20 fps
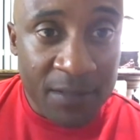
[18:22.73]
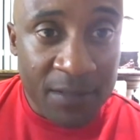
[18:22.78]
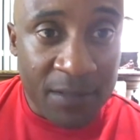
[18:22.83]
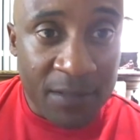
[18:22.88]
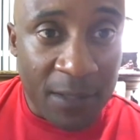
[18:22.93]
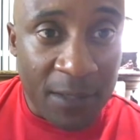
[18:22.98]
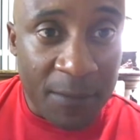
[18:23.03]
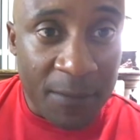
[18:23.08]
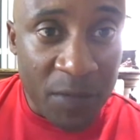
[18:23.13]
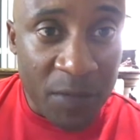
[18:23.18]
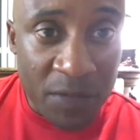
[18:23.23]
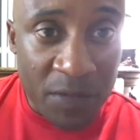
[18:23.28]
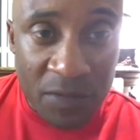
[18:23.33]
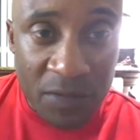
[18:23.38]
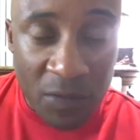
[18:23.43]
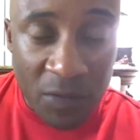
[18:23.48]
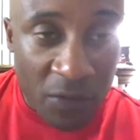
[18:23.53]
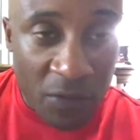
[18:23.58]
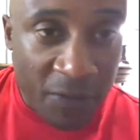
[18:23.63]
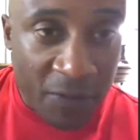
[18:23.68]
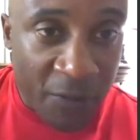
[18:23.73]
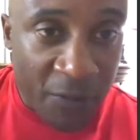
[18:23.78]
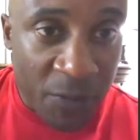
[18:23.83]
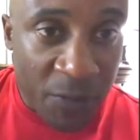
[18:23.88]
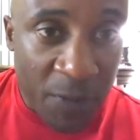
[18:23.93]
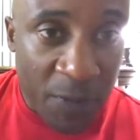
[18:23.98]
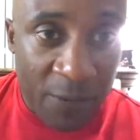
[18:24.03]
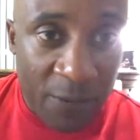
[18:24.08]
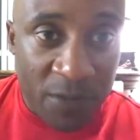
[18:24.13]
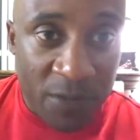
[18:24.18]
And so if
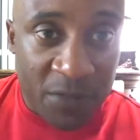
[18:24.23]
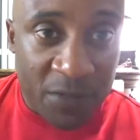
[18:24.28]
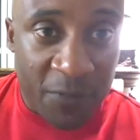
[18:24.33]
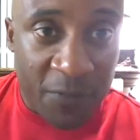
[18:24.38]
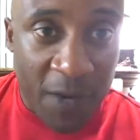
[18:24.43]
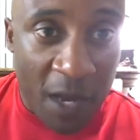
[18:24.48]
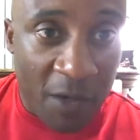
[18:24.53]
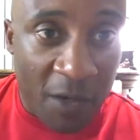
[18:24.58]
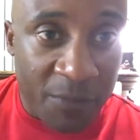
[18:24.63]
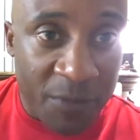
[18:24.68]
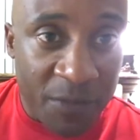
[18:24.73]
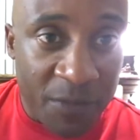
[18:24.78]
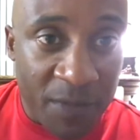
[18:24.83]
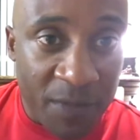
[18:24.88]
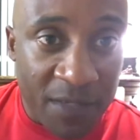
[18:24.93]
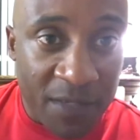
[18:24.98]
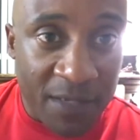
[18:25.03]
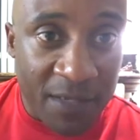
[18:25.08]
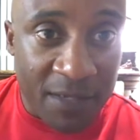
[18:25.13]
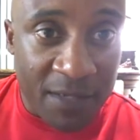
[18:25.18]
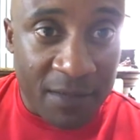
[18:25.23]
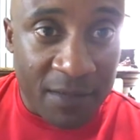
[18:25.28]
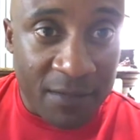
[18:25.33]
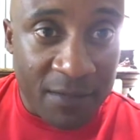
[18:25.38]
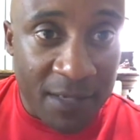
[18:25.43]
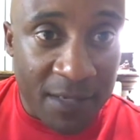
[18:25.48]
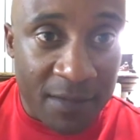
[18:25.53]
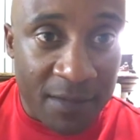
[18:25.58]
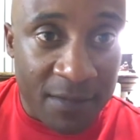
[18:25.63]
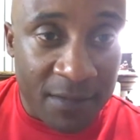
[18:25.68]
anybody wants to follow me, man, they can
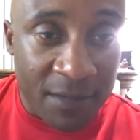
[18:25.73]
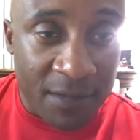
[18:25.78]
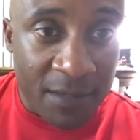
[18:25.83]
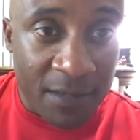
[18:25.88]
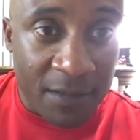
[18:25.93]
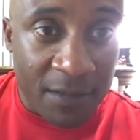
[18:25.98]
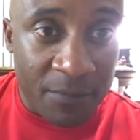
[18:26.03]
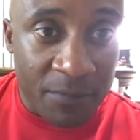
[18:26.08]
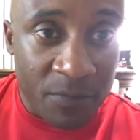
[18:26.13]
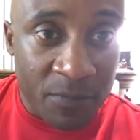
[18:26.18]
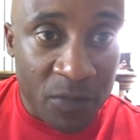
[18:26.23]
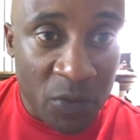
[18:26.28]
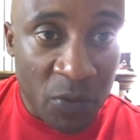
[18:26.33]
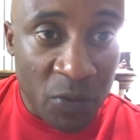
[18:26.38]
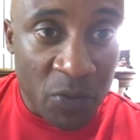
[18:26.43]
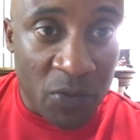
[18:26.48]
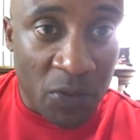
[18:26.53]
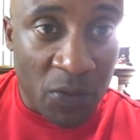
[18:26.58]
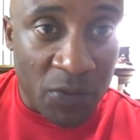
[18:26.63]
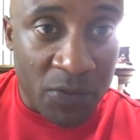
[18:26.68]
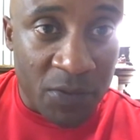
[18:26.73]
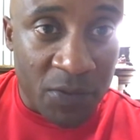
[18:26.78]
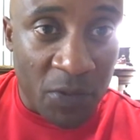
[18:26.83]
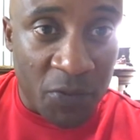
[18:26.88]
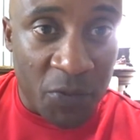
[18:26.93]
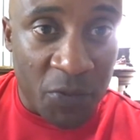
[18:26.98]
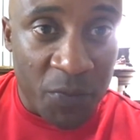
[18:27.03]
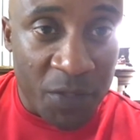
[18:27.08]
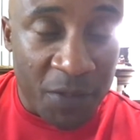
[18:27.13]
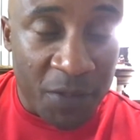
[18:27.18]
use those
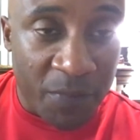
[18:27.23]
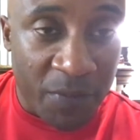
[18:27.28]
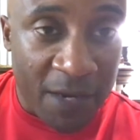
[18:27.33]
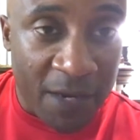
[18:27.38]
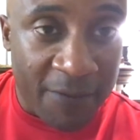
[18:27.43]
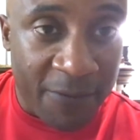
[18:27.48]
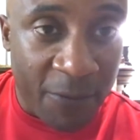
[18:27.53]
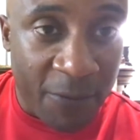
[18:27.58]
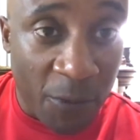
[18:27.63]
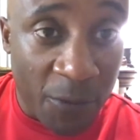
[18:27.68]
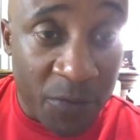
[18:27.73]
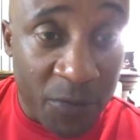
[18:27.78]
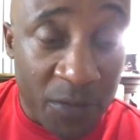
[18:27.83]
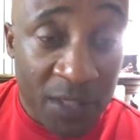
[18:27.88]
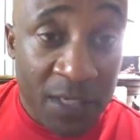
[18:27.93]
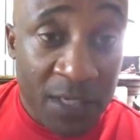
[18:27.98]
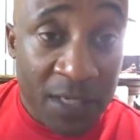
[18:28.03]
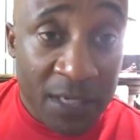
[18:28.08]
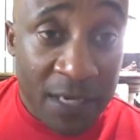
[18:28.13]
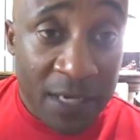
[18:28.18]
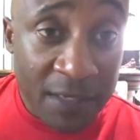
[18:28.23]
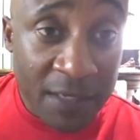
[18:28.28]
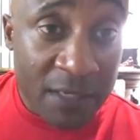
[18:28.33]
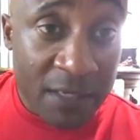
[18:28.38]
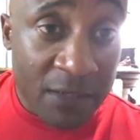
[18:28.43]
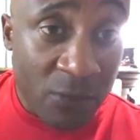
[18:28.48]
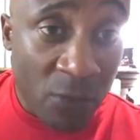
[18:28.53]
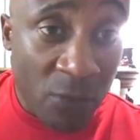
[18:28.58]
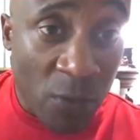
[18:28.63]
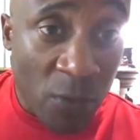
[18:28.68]
social media platforms. And
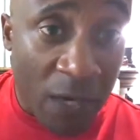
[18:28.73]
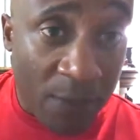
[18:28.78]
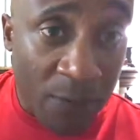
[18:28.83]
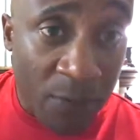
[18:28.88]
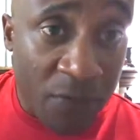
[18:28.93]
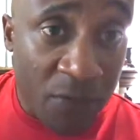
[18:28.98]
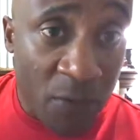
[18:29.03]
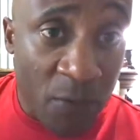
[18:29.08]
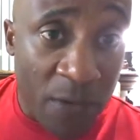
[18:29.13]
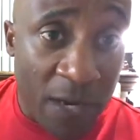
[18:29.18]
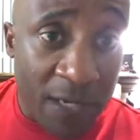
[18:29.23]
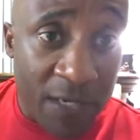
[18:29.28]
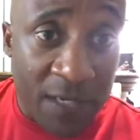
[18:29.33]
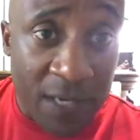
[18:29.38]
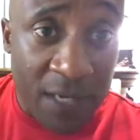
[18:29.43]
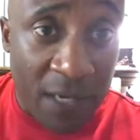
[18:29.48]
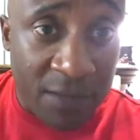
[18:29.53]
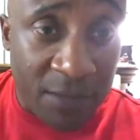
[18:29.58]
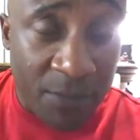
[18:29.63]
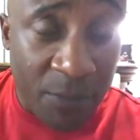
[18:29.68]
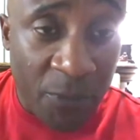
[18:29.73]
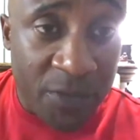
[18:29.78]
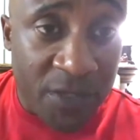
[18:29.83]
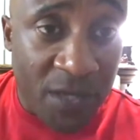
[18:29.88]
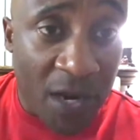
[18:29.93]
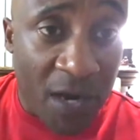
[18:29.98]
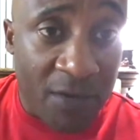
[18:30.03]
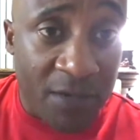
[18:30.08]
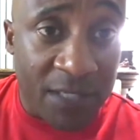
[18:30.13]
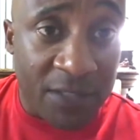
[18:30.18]
then what I'm going to do when I get out, so I'm going to
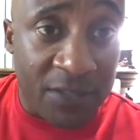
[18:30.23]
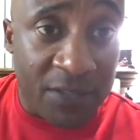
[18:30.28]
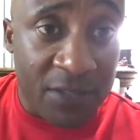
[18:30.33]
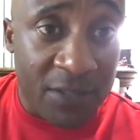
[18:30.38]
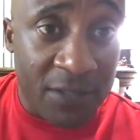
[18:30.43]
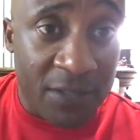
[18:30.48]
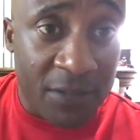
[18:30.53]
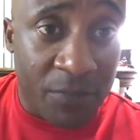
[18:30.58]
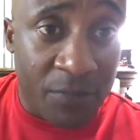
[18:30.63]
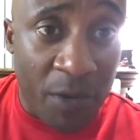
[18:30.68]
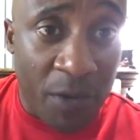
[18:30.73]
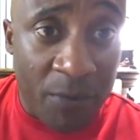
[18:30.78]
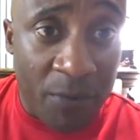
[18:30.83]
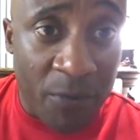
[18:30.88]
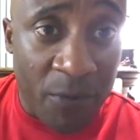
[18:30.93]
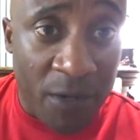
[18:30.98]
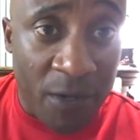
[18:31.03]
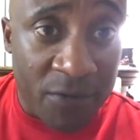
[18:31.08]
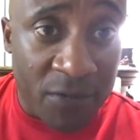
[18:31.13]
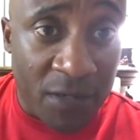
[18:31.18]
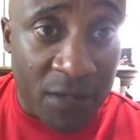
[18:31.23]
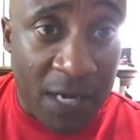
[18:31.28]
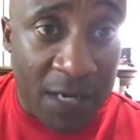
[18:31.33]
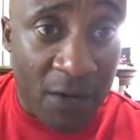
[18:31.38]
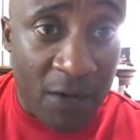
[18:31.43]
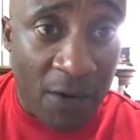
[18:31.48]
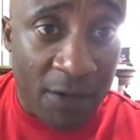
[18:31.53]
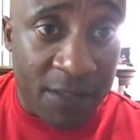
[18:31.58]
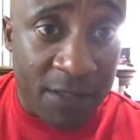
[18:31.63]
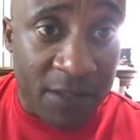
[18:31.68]
retire next year, probably around July,
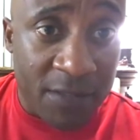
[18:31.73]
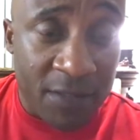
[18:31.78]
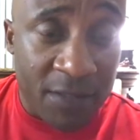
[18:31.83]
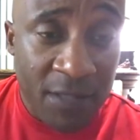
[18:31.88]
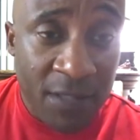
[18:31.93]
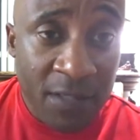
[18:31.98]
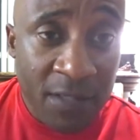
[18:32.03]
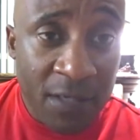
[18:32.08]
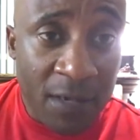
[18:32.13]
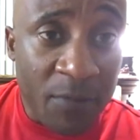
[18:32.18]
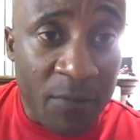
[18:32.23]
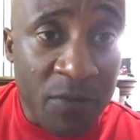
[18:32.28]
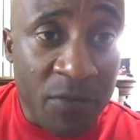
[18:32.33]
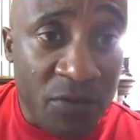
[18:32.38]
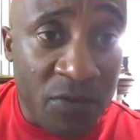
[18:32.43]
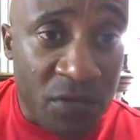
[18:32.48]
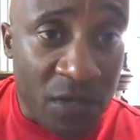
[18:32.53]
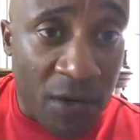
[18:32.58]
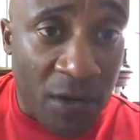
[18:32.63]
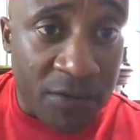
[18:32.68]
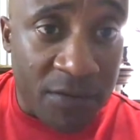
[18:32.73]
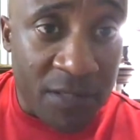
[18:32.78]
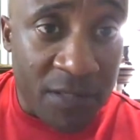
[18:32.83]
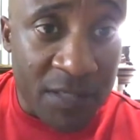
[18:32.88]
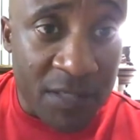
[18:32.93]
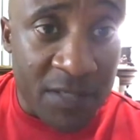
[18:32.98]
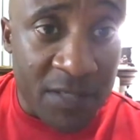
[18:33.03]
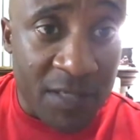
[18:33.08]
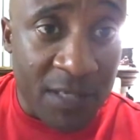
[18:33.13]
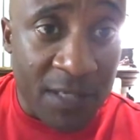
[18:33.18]
August. I'm going to do
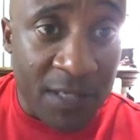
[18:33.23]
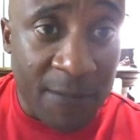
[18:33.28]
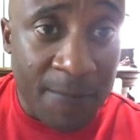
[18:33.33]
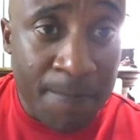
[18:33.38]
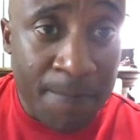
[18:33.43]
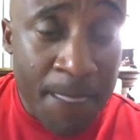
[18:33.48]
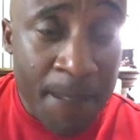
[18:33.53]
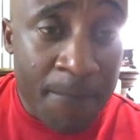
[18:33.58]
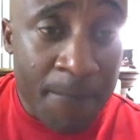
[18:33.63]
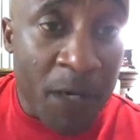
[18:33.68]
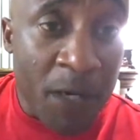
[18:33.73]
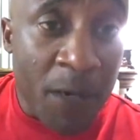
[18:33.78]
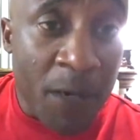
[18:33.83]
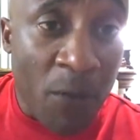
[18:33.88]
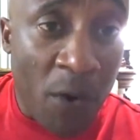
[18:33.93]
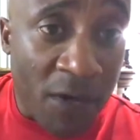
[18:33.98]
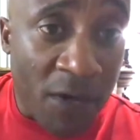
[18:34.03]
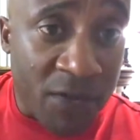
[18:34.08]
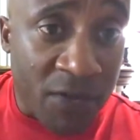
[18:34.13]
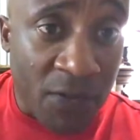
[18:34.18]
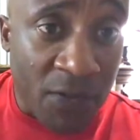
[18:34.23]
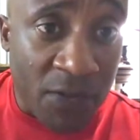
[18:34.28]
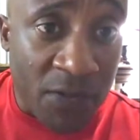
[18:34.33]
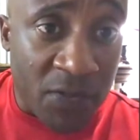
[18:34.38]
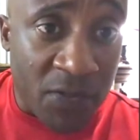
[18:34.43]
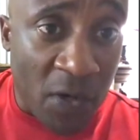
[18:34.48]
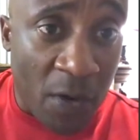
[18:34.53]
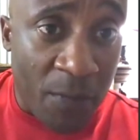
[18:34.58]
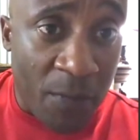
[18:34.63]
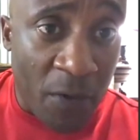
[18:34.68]
JROTC, but I'm also going to
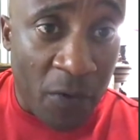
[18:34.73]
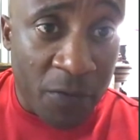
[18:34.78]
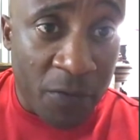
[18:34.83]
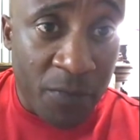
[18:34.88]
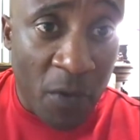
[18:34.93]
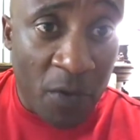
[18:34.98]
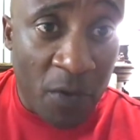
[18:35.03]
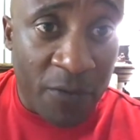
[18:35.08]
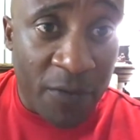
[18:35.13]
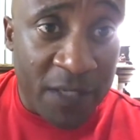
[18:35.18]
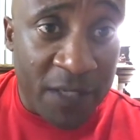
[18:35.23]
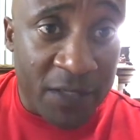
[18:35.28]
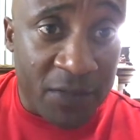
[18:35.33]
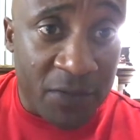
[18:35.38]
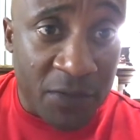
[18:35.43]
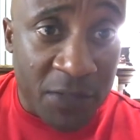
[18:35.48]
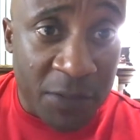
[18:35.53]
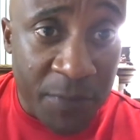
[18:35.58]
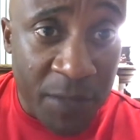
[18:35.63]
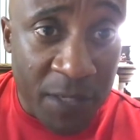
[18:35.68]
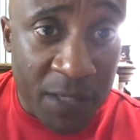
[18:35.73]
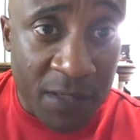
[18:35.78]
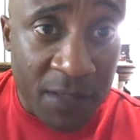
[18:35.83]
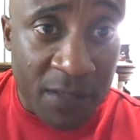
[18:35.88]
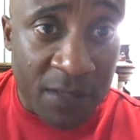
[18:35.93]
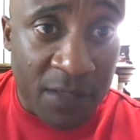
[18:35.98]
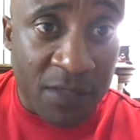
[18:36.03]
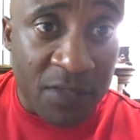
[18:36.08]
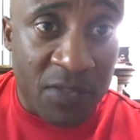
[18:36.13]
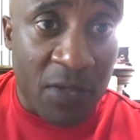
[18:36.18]
start my own motivational
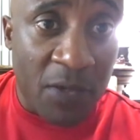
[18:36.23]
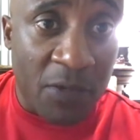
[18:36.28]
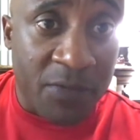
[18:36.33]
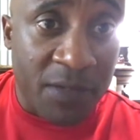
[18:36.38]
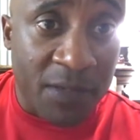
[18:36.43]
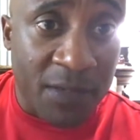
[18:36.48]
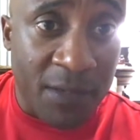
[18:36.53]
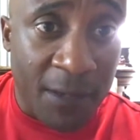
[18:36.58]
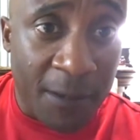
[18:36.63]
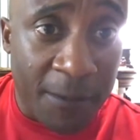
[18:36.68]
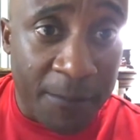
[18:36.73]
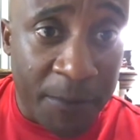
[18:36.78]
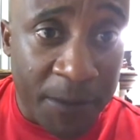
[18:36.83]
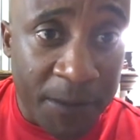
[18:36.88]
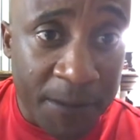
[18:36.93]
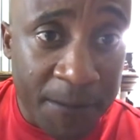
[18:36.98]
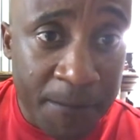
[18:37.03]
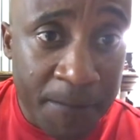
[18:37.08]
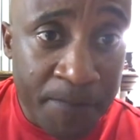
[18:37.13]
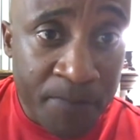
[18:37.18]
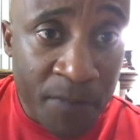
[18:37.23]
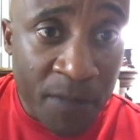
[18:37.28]
speaking consulting company.